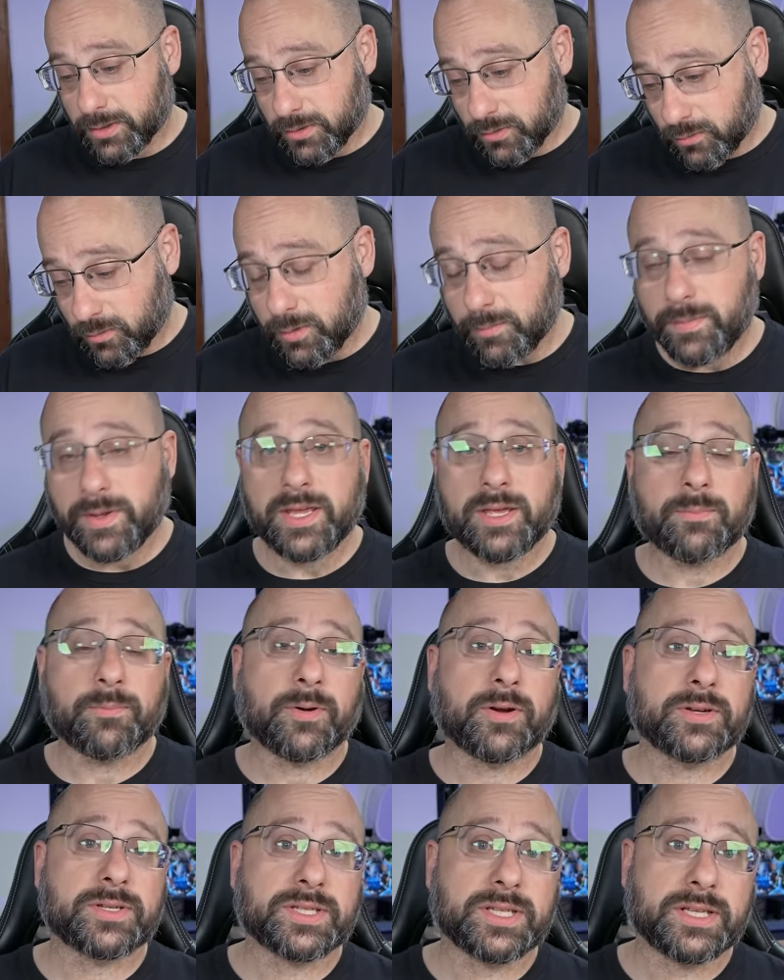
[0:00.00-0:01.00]
would be a
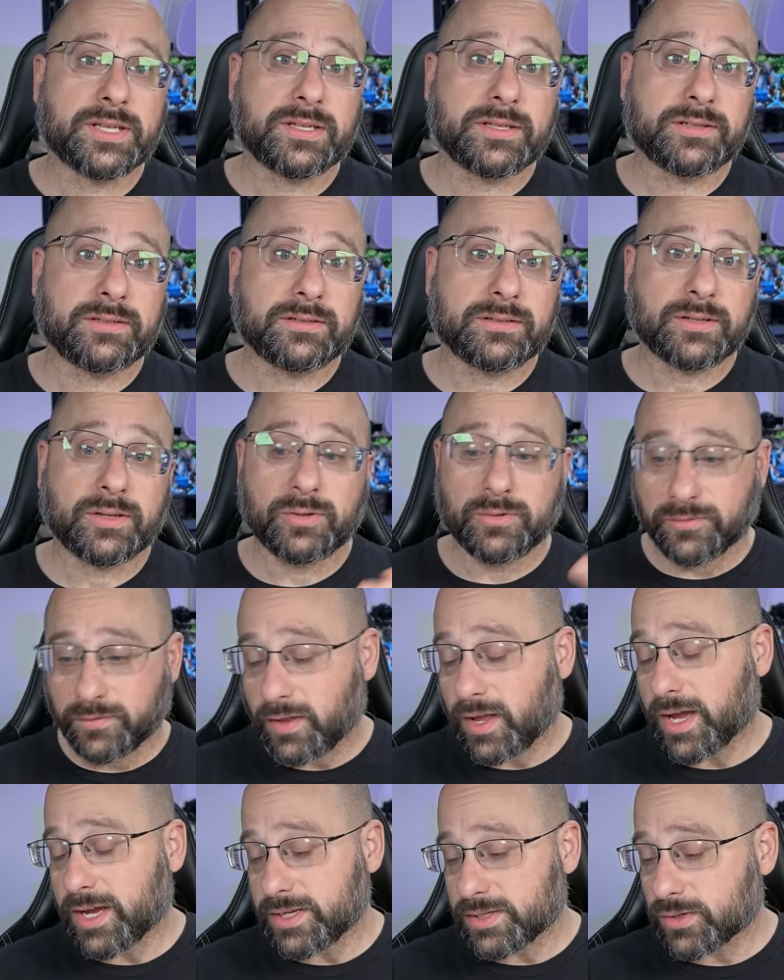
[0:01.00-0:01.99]
person who
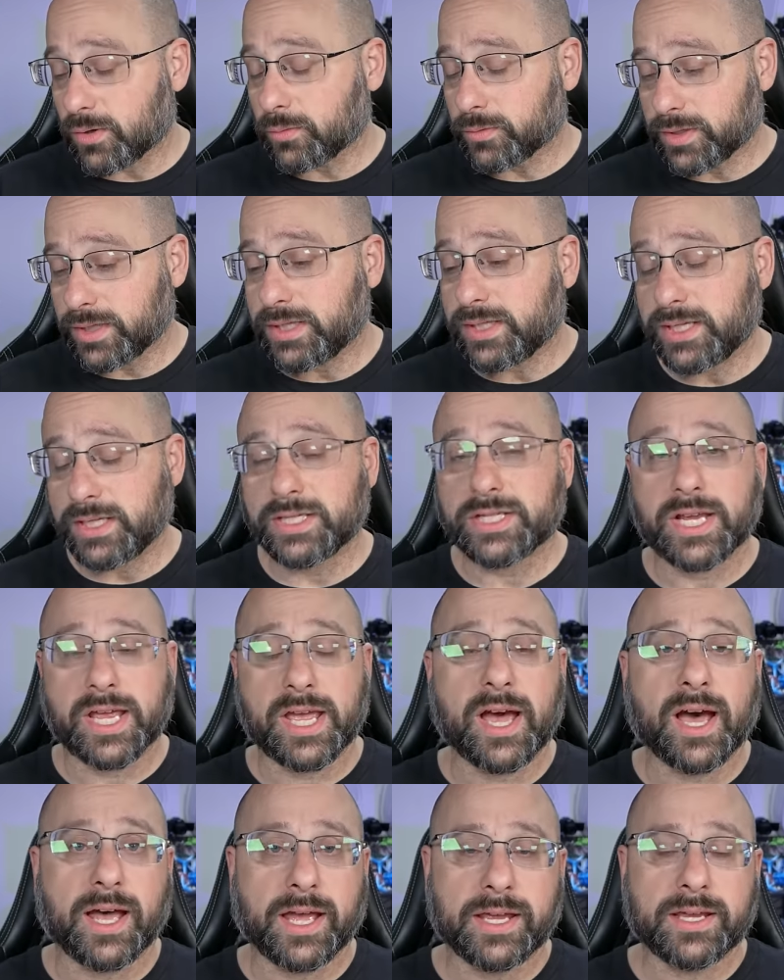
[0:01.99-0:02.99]
flies only
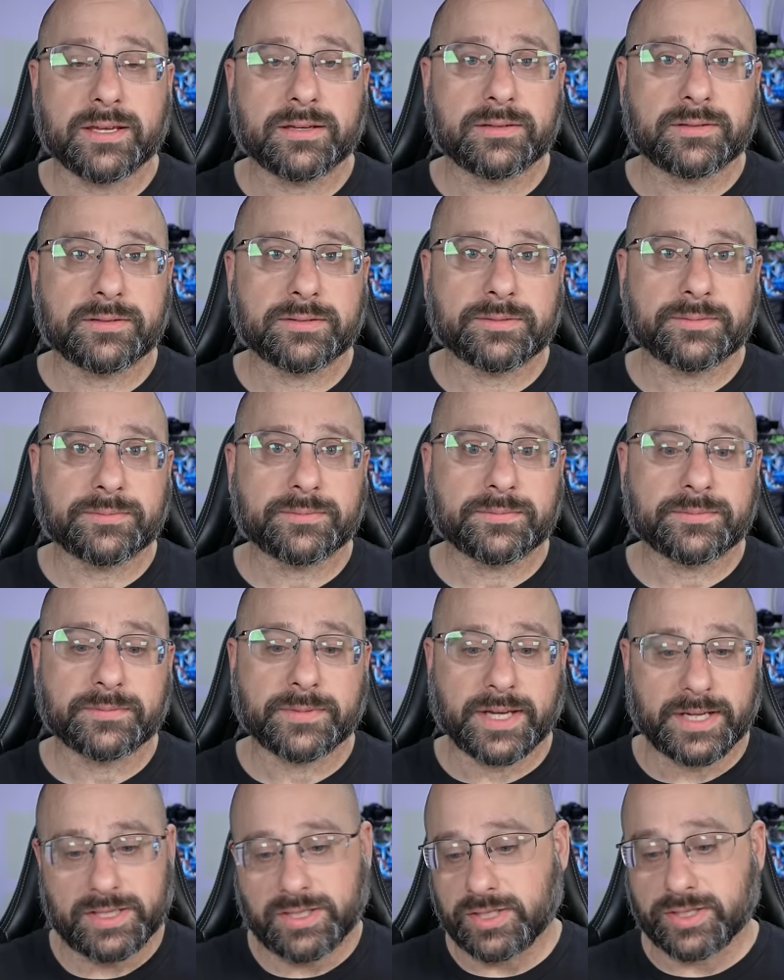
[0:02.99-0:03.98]
DJI
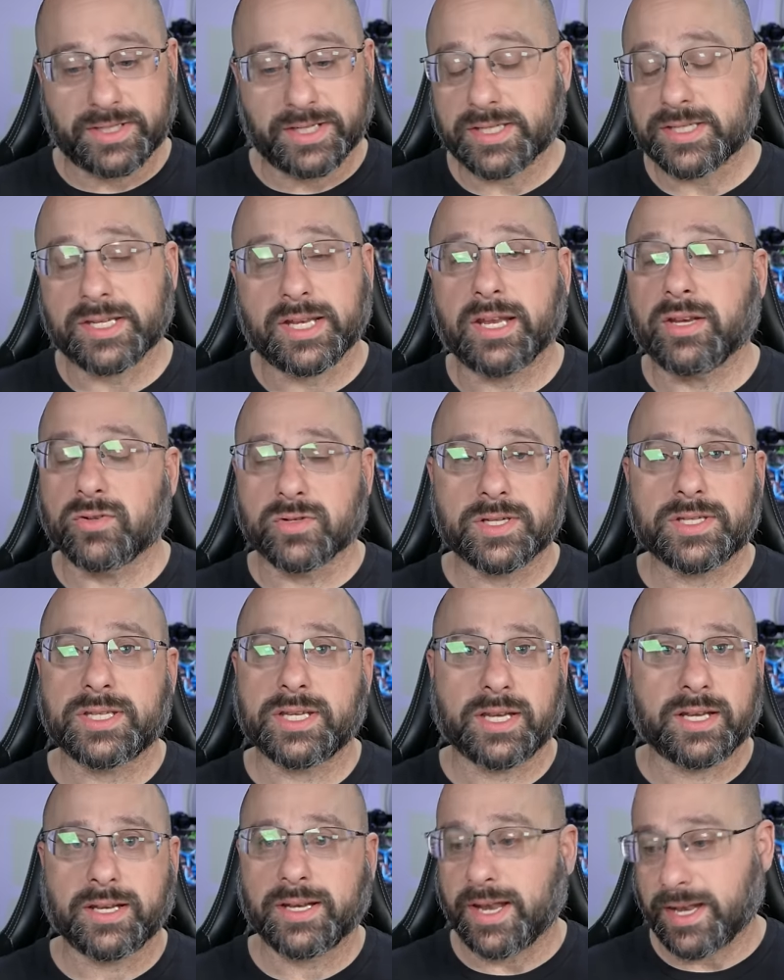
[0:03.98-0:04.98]
and just isn't
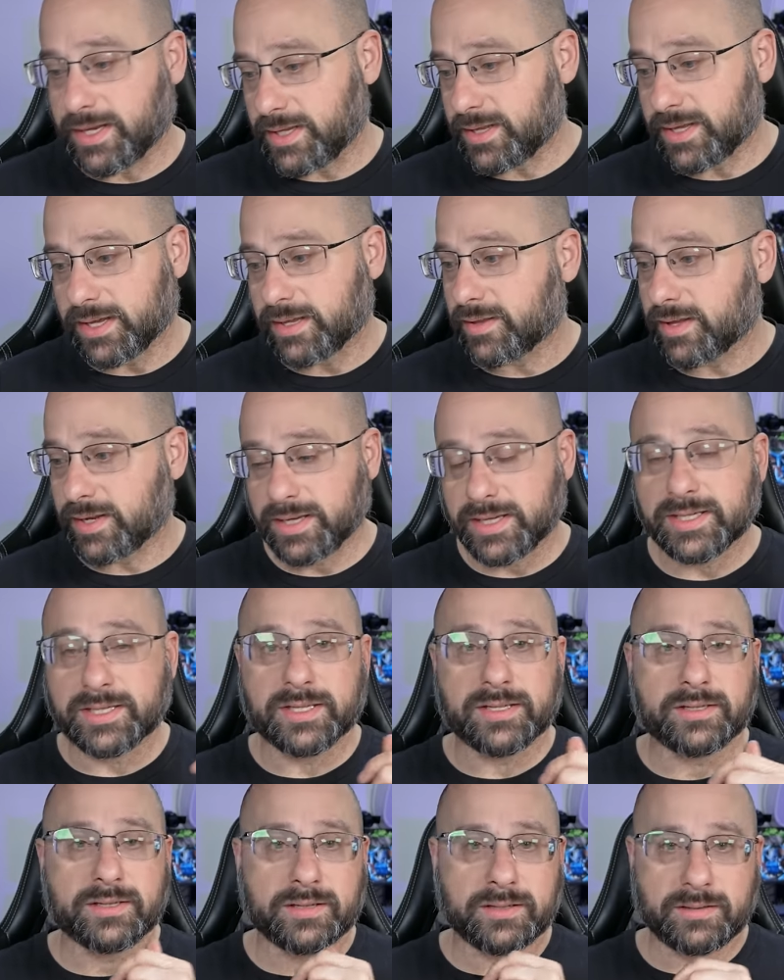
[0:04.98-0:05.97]
interested in anything that
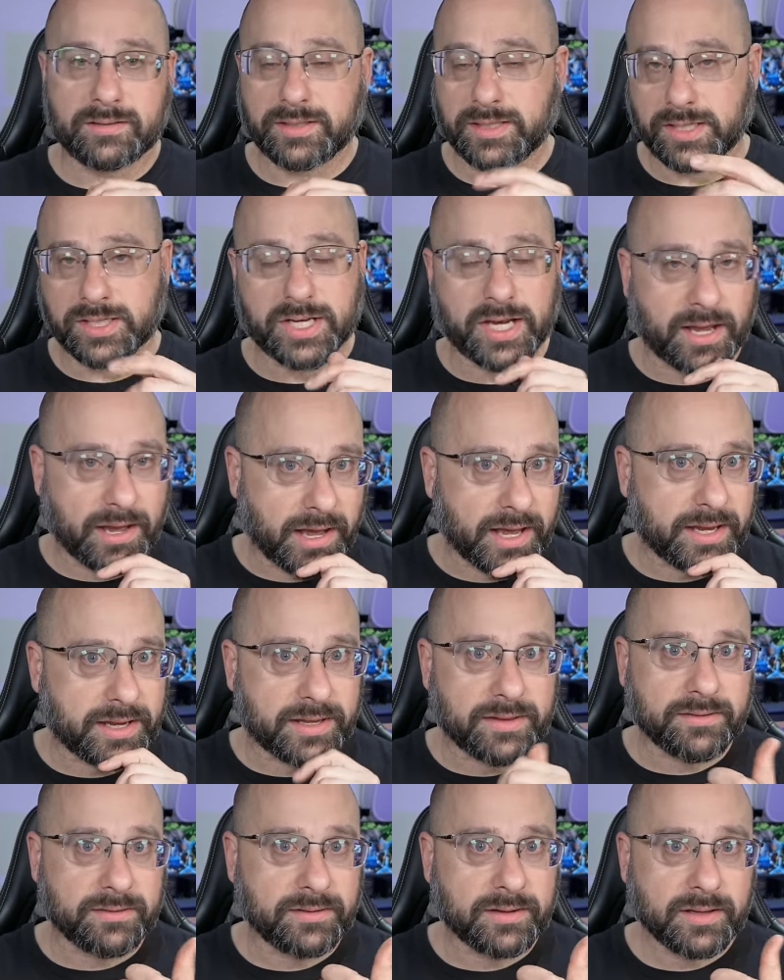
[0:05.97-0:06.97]
isn't DJI.
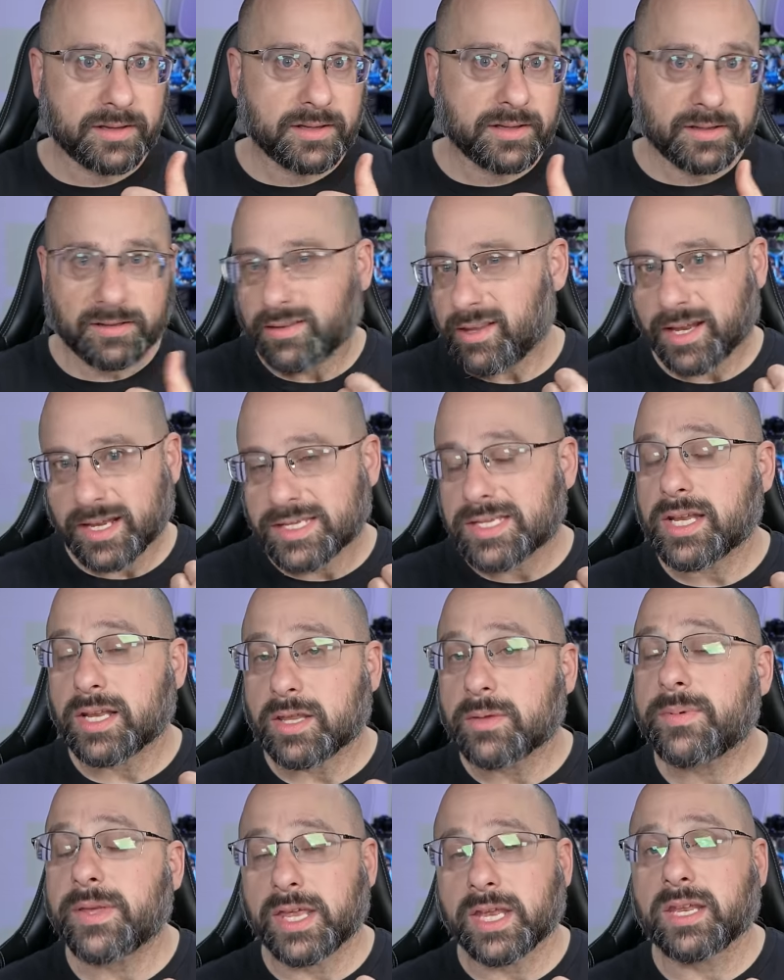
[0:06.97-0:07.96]
And like I said at
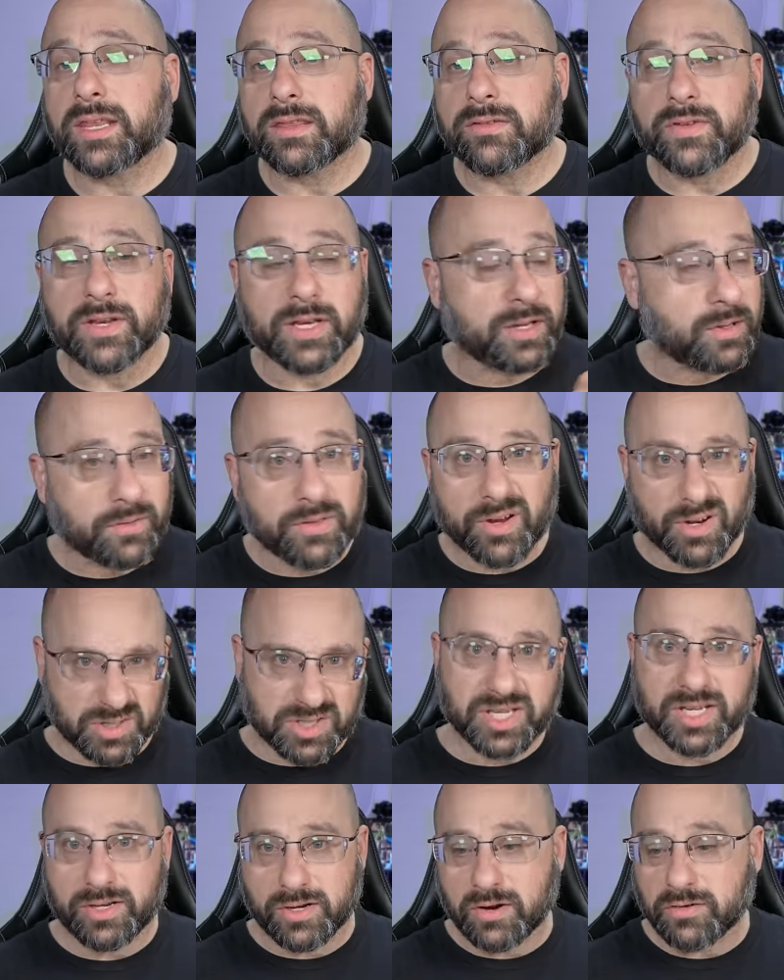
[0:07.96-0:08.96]
the beginning of the video, they're
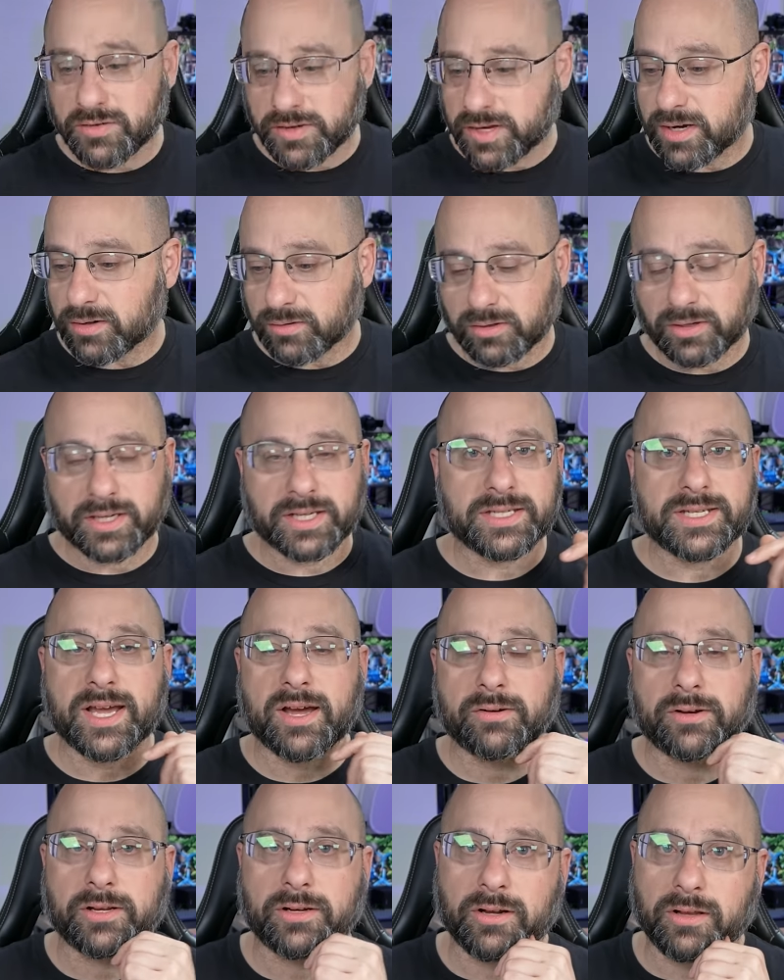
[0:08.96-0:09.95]
sitting over there looking
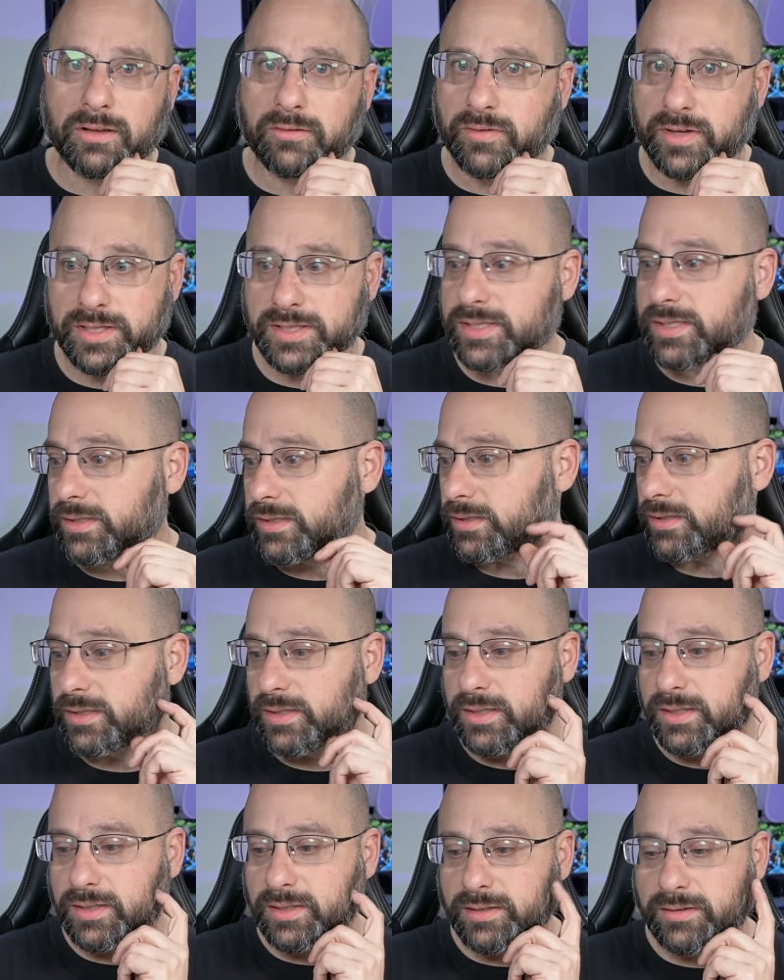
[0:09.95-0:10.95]
down on all of us and
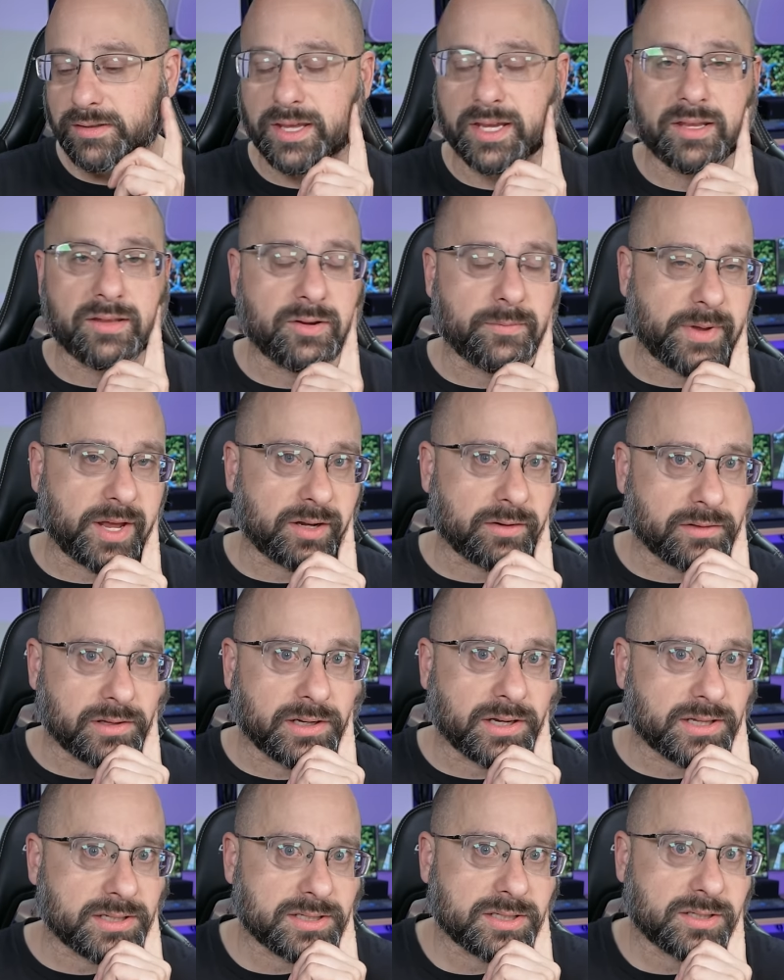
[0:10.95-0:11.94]
thinking they're better
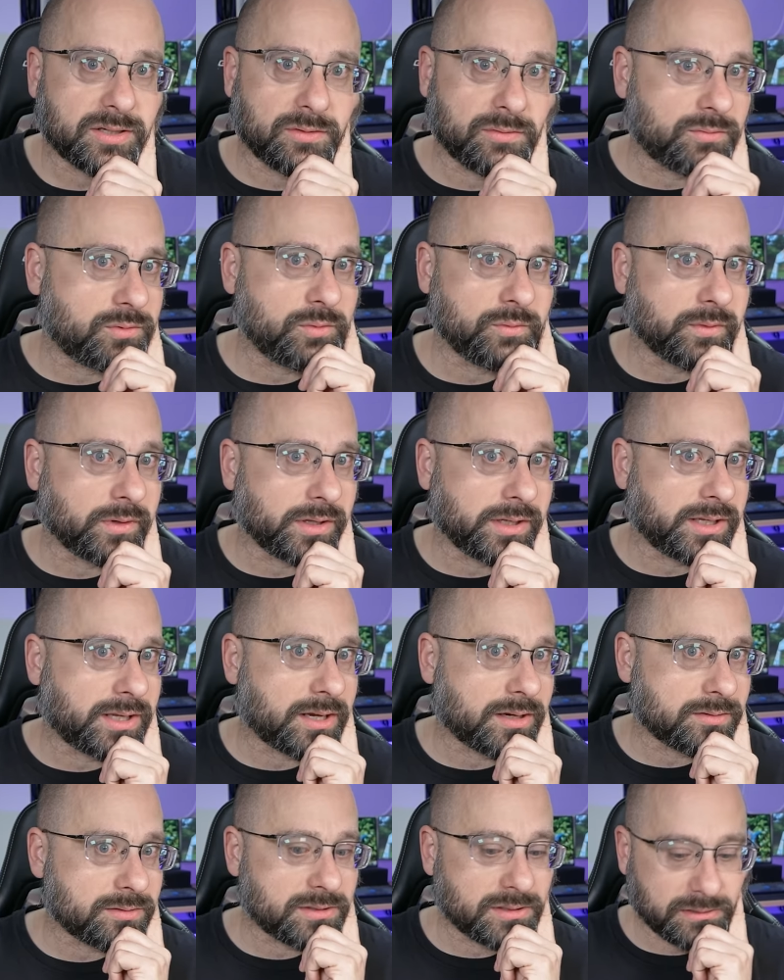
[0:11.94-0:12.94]
than us, so who really
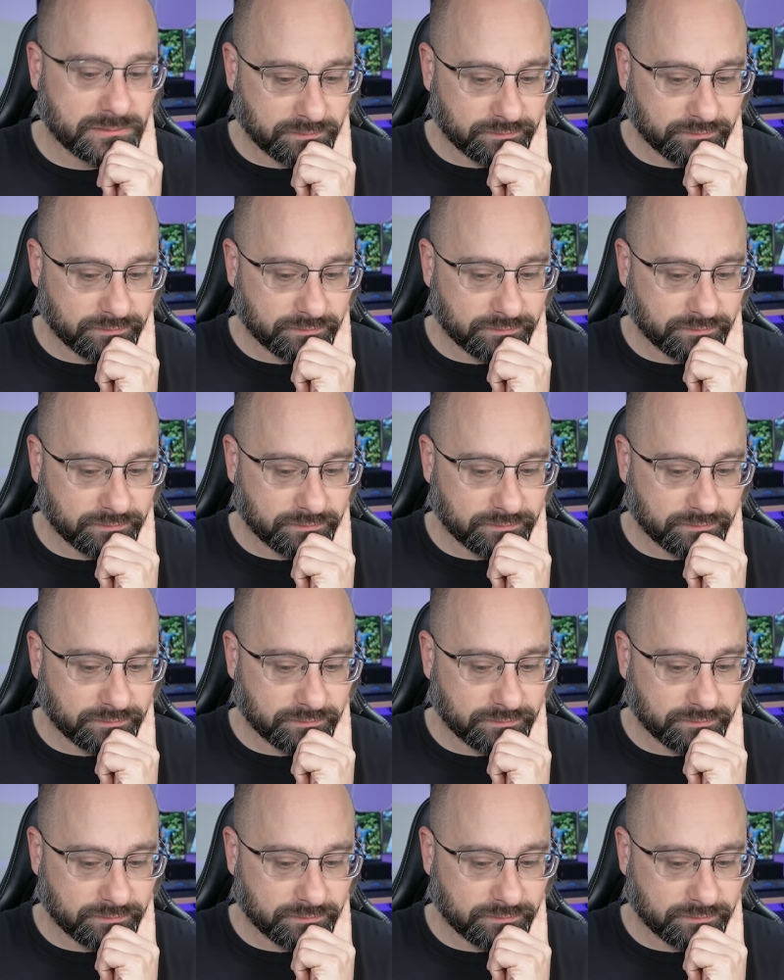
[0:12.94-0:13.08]
cares?